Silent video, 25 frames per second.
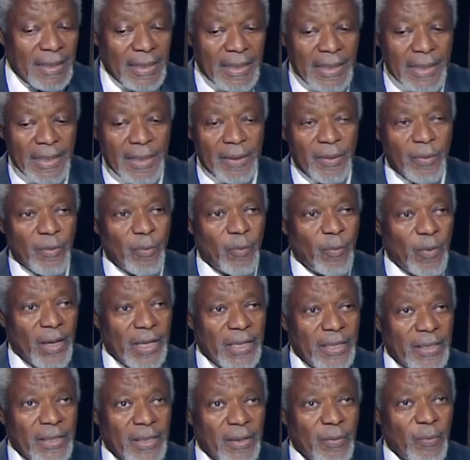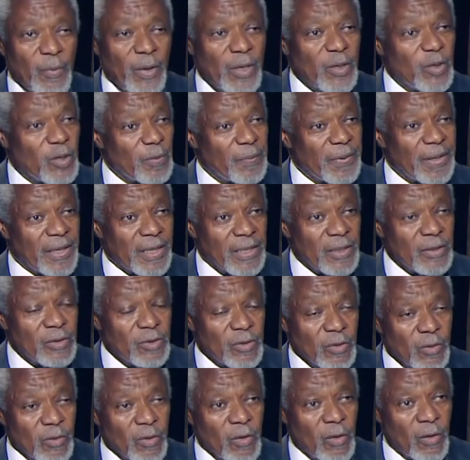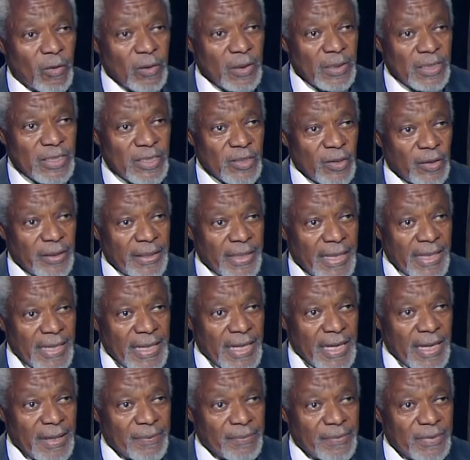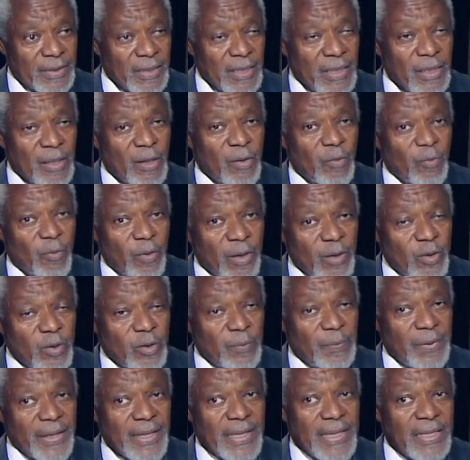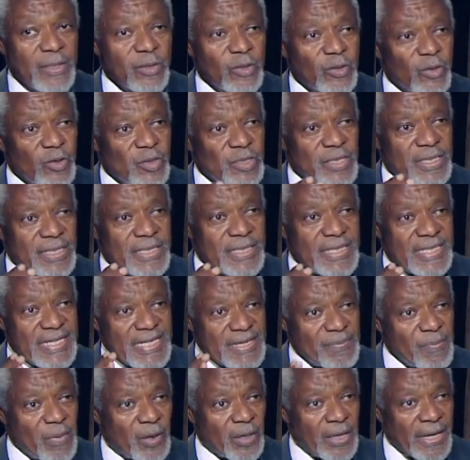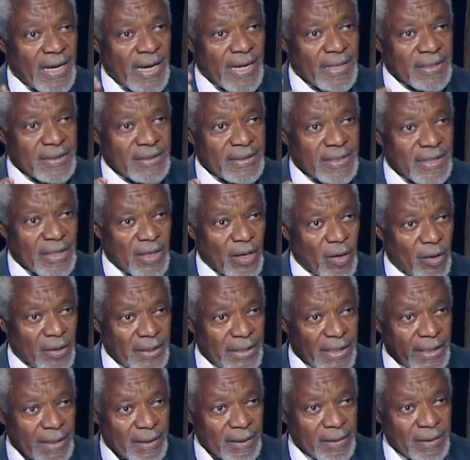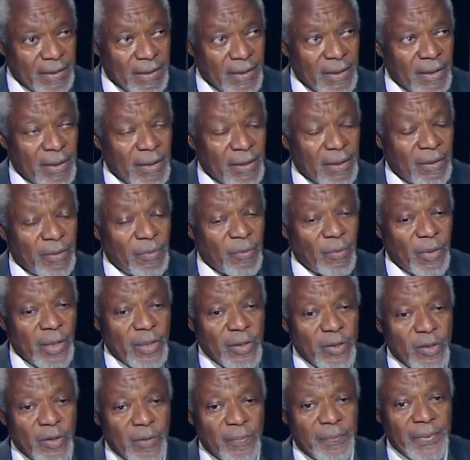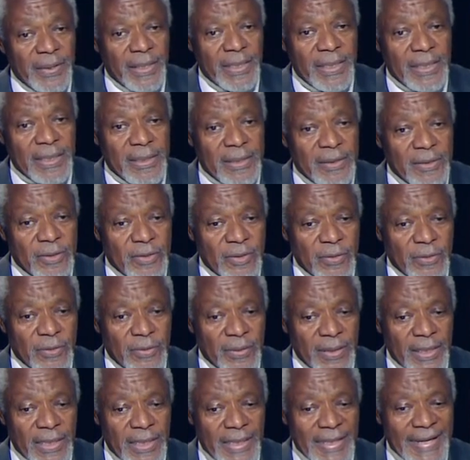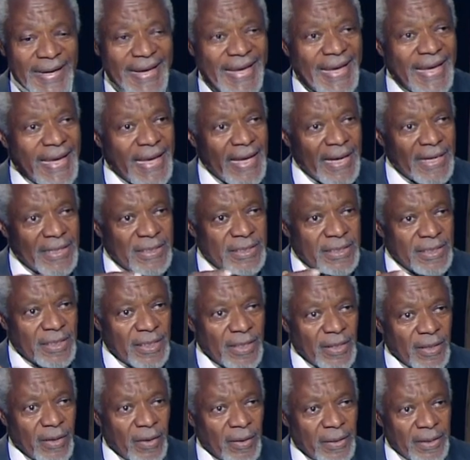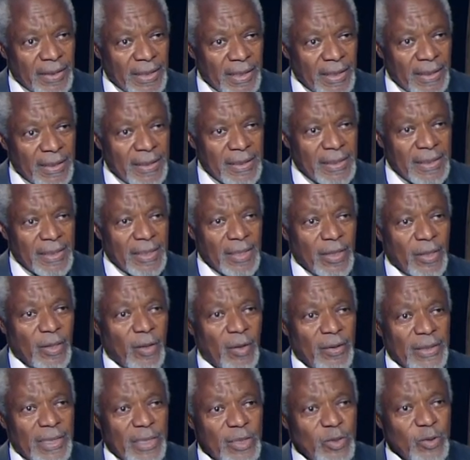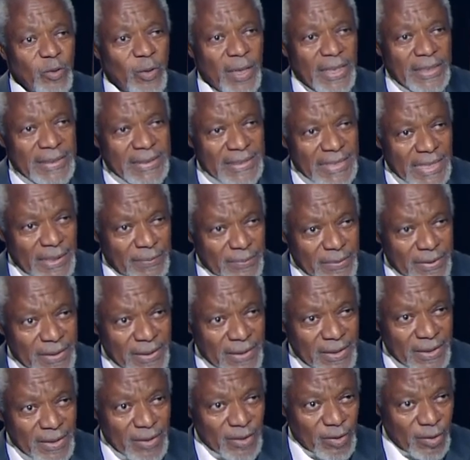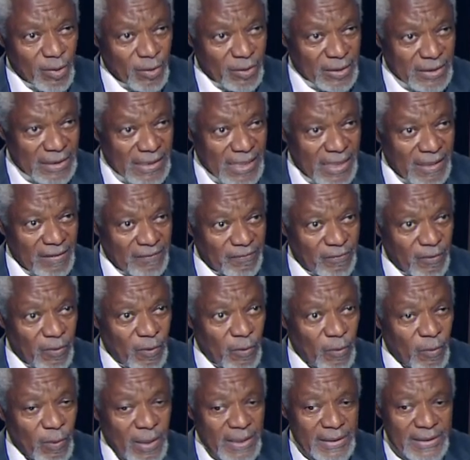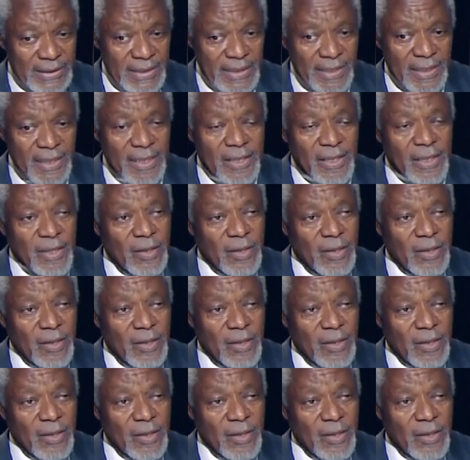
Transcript: When you begin to call each other names, when you begin to demonize the other, when you begin to hate the other in order to accept yourself or what's in,